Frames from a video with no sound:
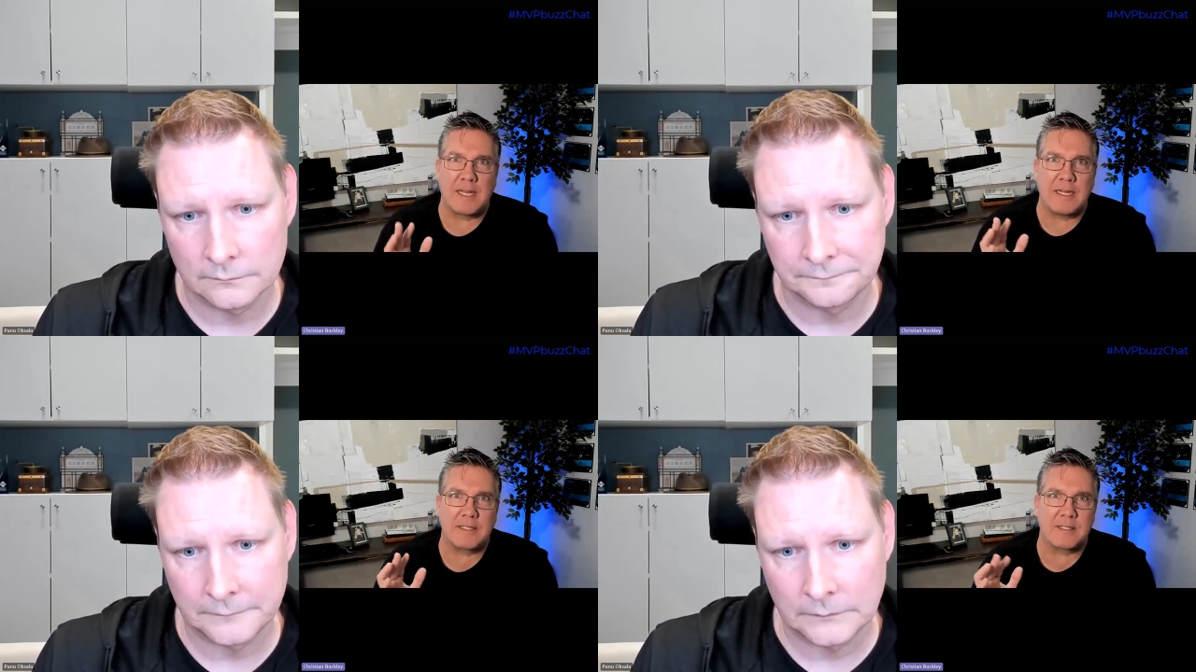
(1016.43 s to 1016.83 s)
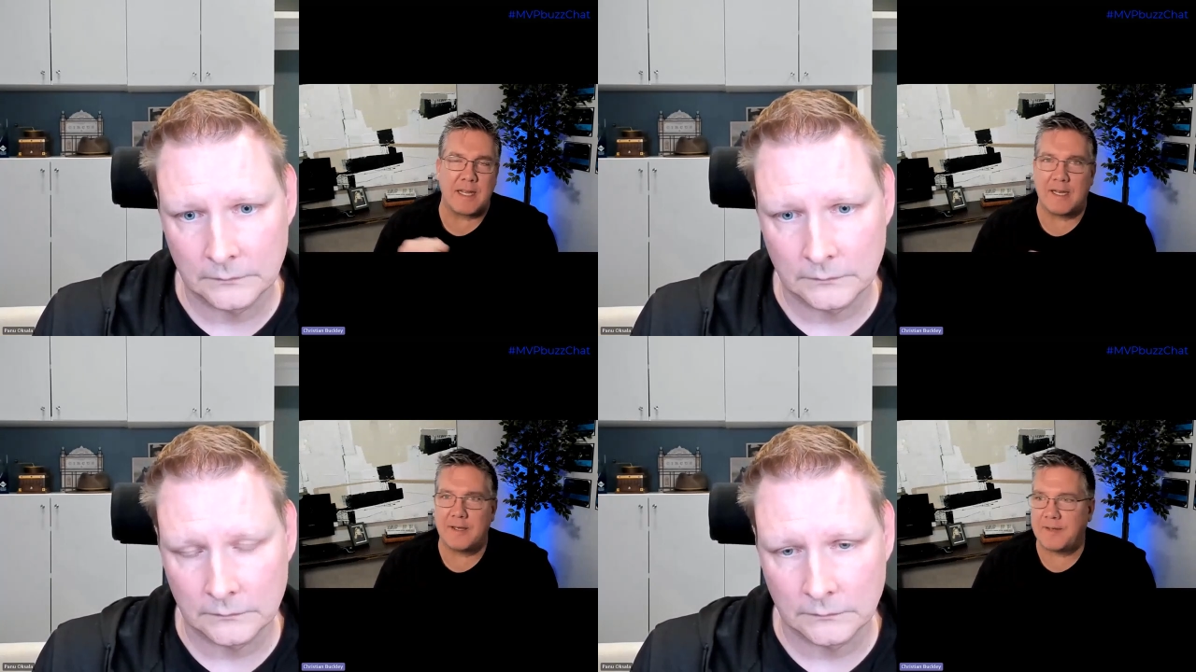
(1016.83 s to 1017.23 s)
Speaker 1: links
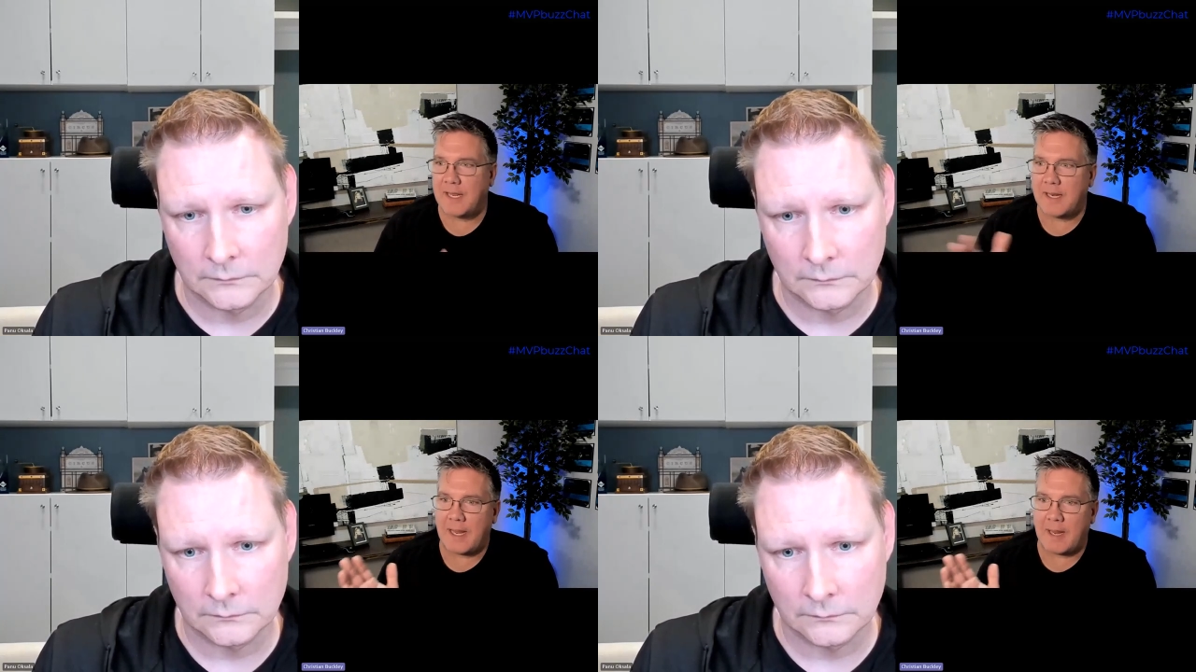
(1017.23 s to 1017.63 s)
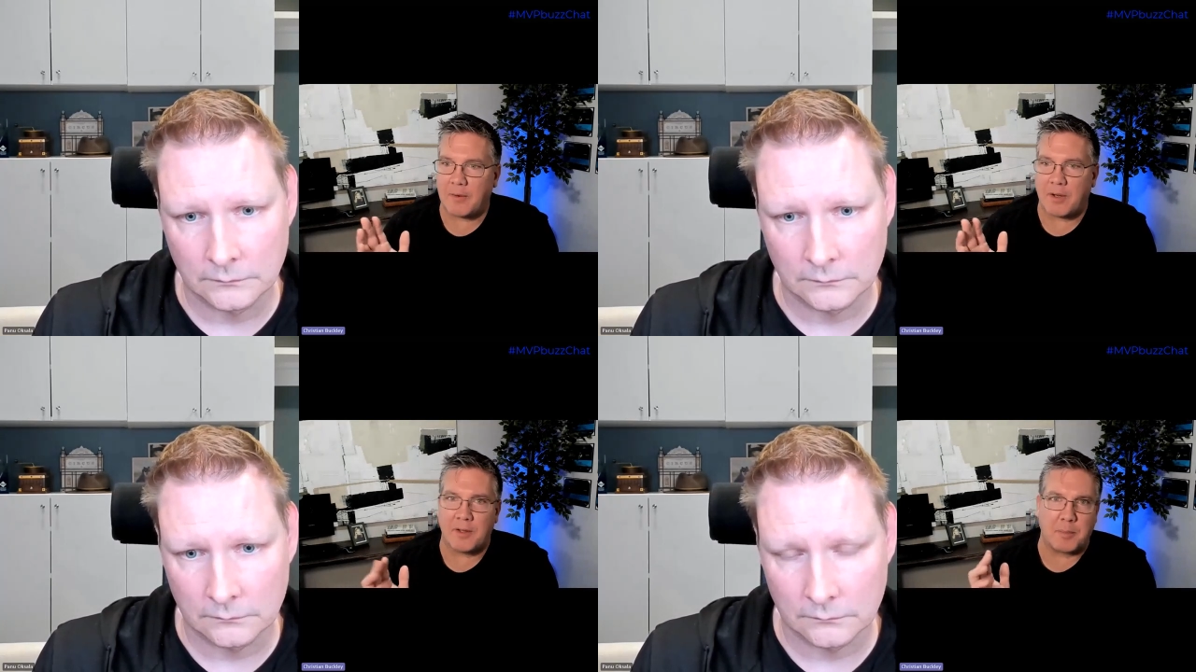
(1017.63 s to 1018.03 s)
and data out
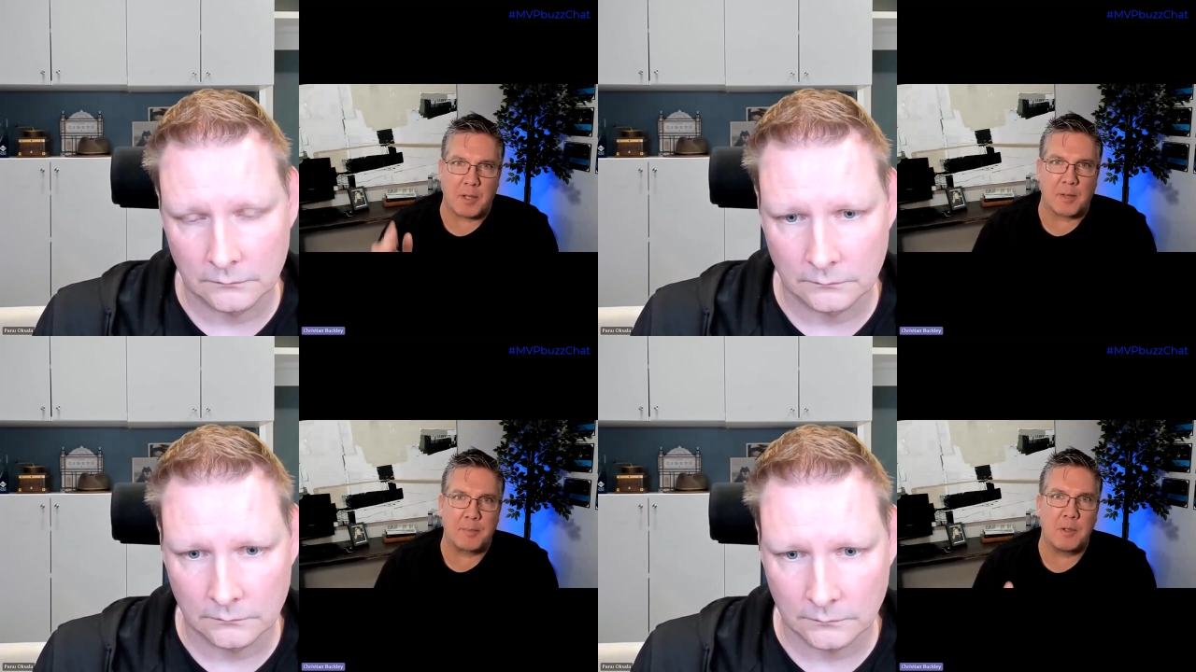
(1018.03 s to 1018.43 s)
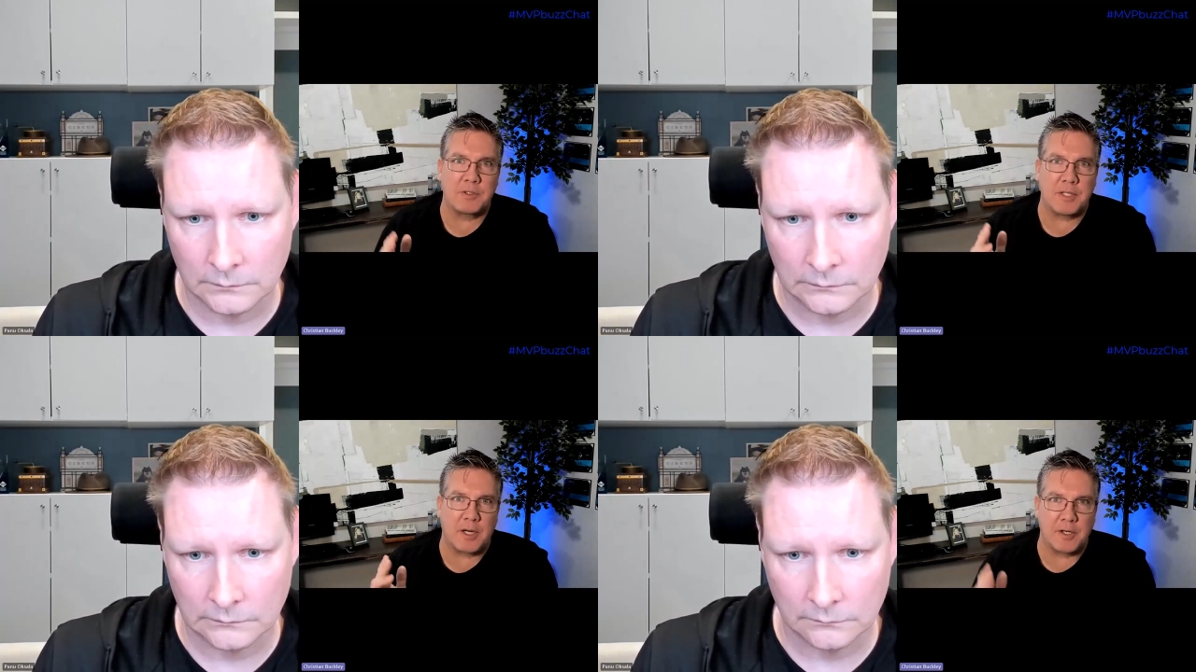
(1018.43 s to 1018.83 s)
on the blog
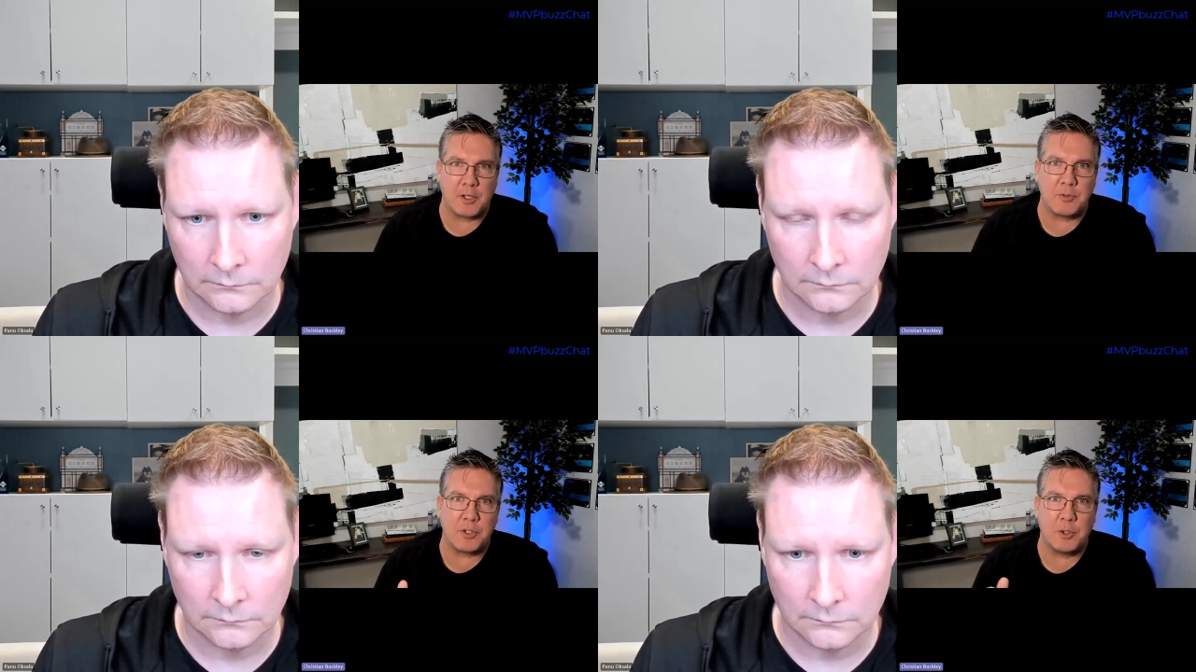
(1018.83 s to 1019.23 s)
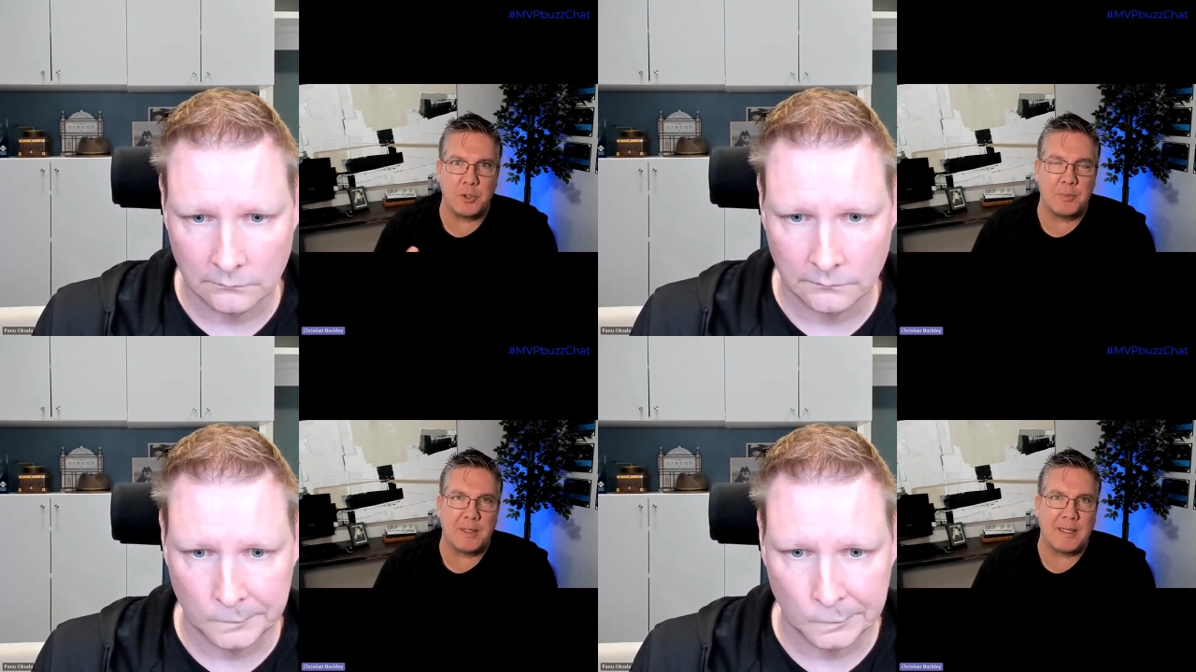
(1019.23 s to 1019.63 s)
post and on YouTube